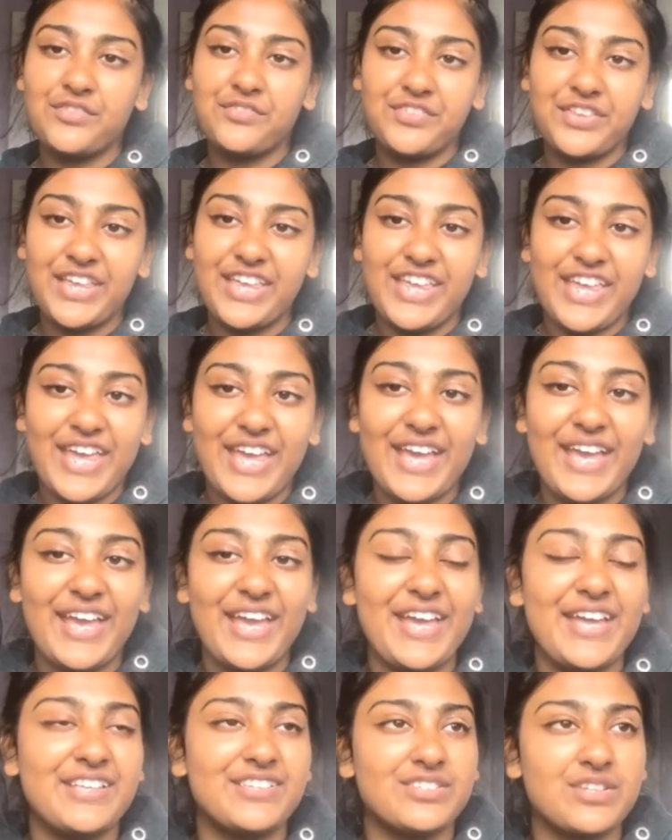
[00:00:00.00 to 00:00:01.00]
of the year
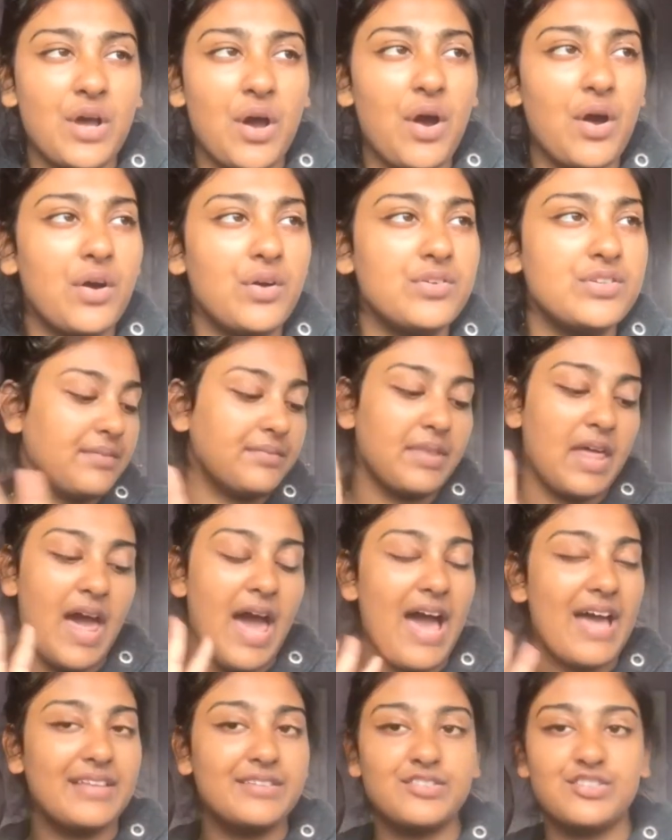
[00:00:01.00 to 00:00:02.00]
it's cold, the
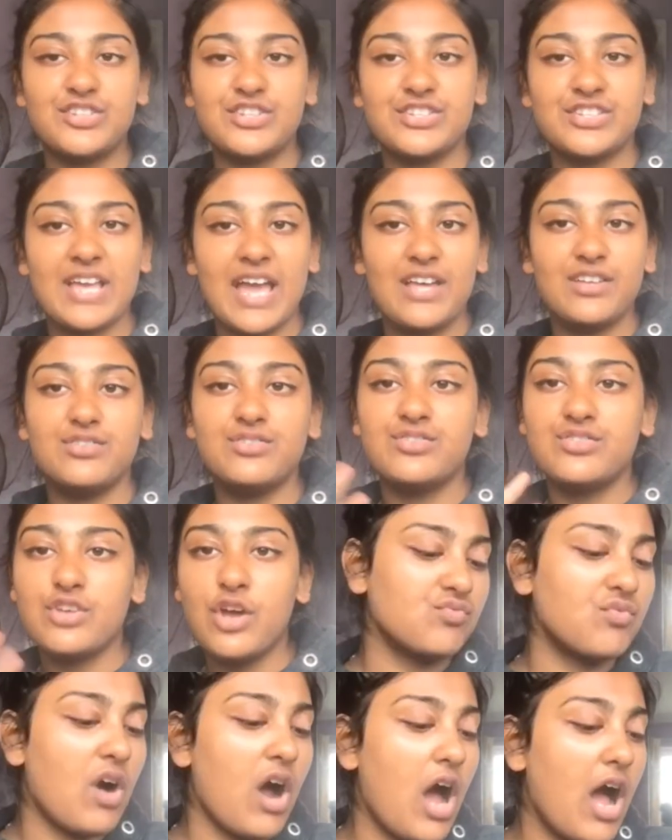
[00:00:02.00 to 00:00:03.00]
hands just get so
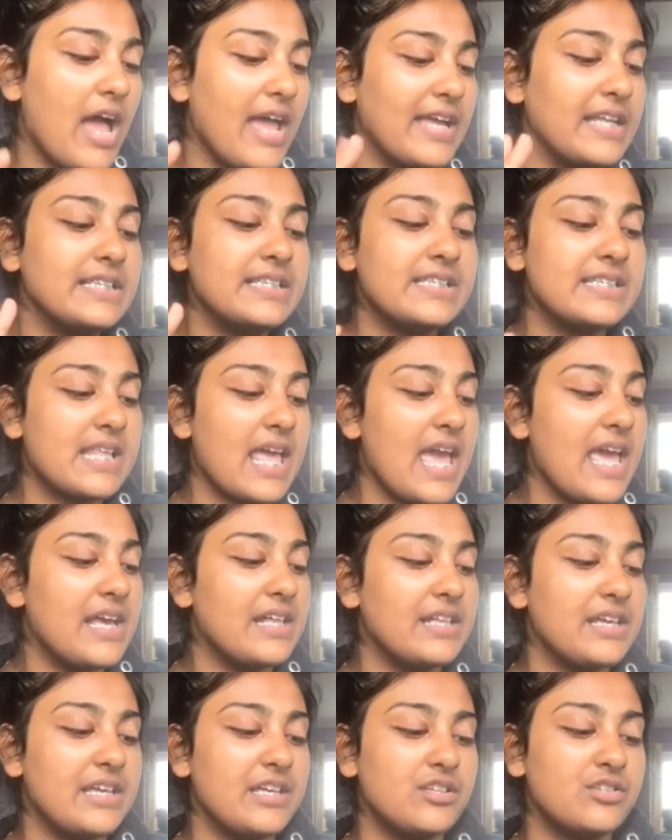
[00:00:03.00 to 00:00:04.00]
dry and
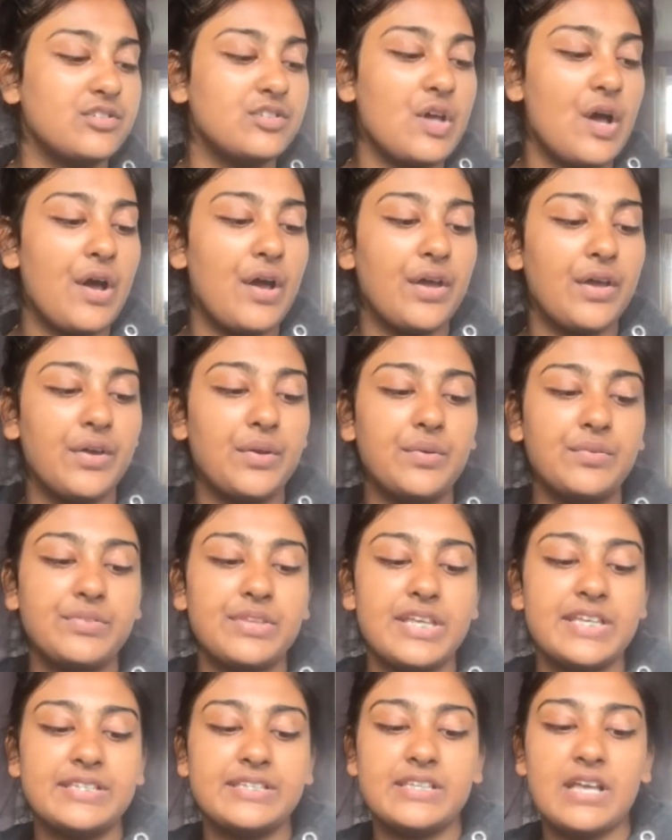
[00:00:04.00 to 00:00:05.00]
scaly, so
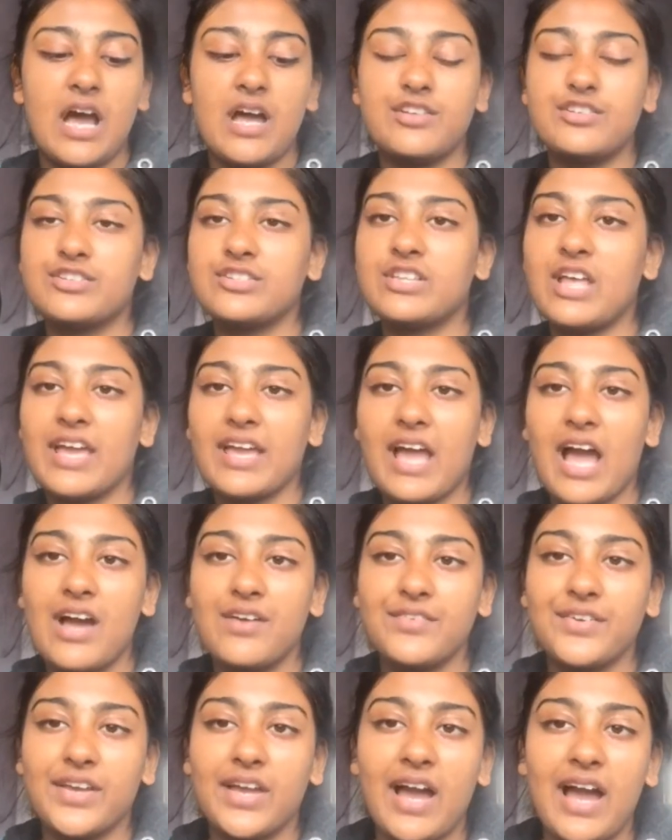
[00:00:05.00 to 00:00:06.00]
this, I just like
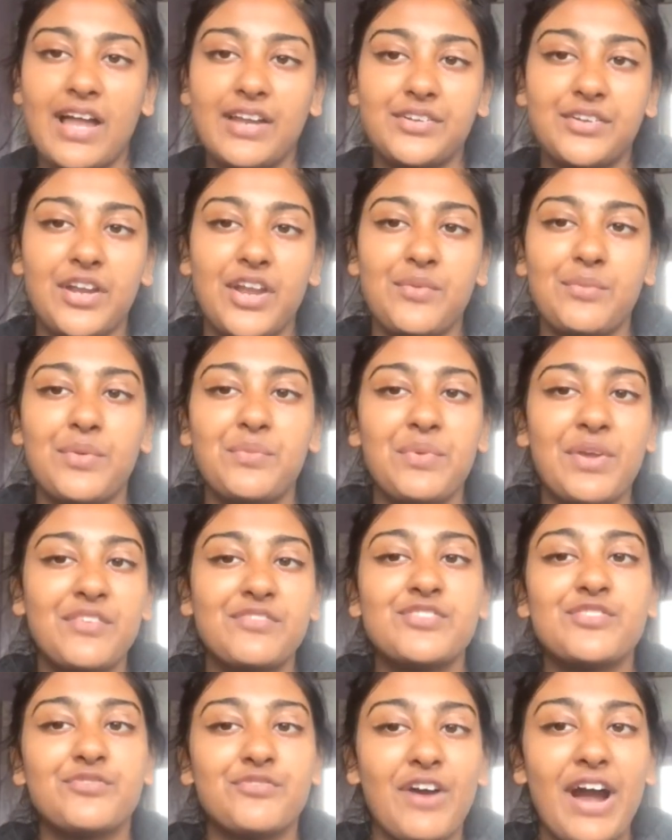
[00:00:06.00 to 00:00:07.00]
having a hand cream. And we have
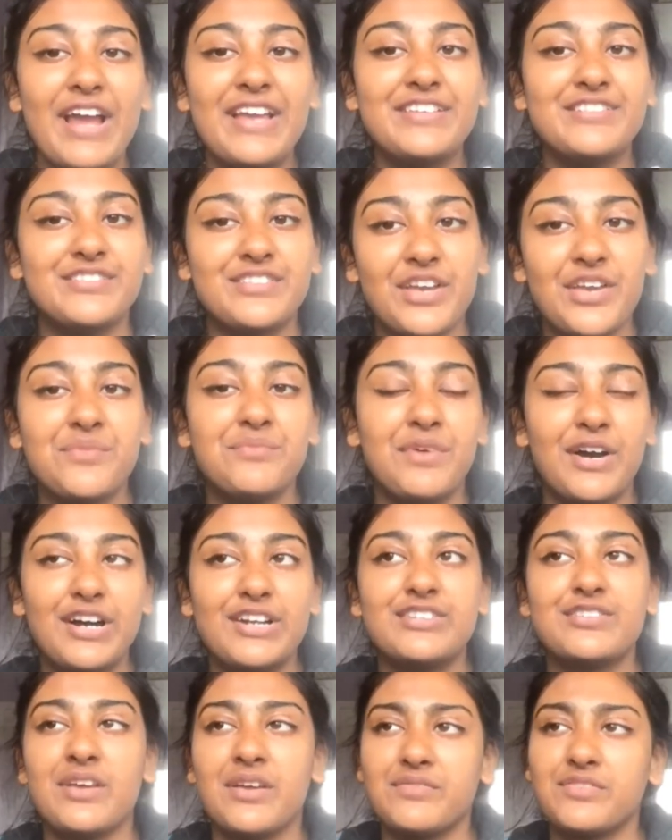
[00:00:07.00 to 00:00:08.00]
to write so
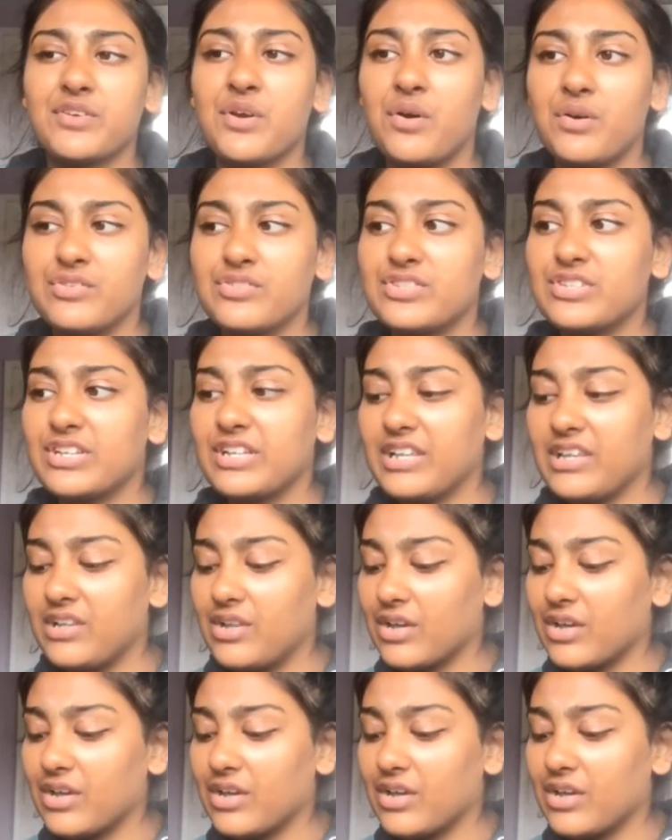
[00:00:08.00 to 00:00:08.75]
much, so I have to constantly